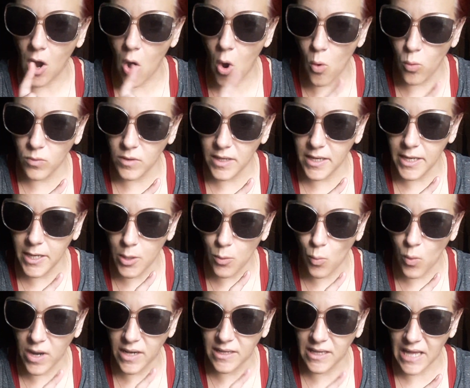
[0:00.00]
only
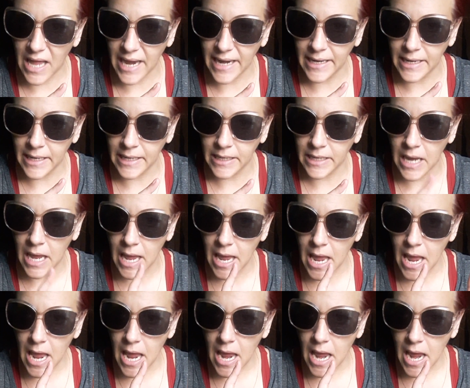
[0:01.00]
when lighting
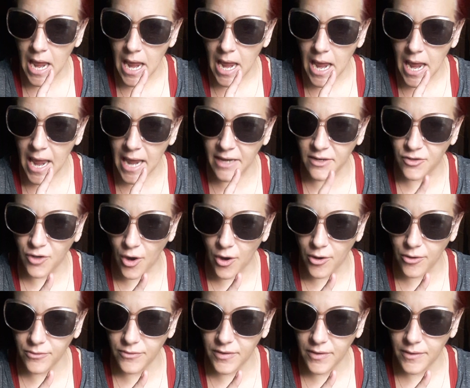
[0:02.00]
a
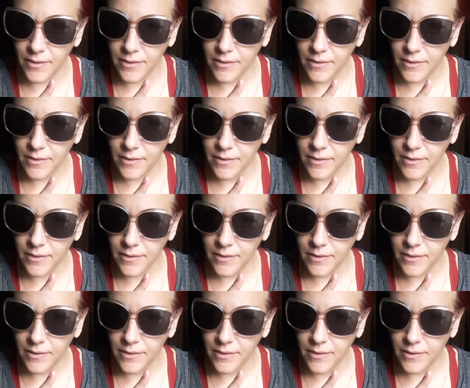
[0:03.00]
dart